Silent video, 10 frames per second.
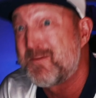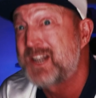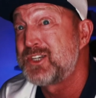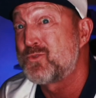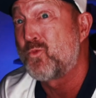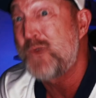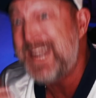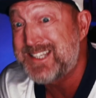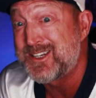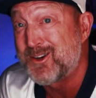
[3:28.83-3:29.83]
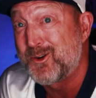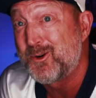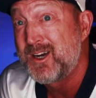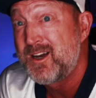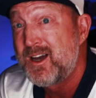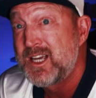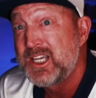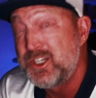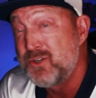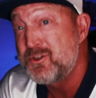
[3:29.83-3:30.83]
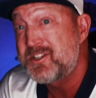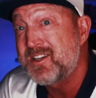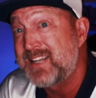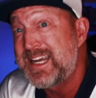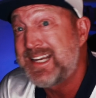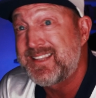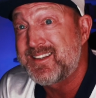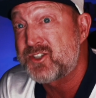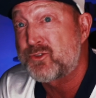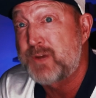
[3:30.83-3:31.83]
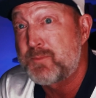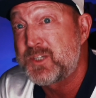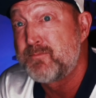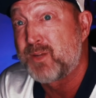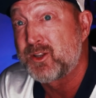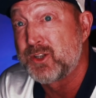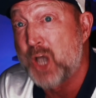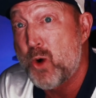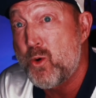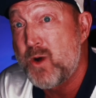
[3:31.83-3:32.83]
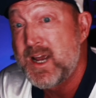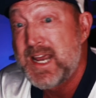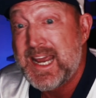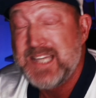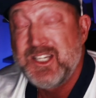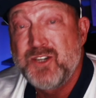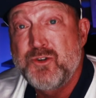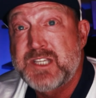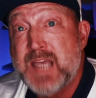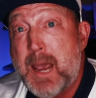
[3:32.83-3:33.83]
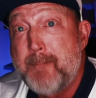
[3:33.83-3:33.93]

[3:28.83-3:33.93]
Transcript: much as we do, use the link in the description below and use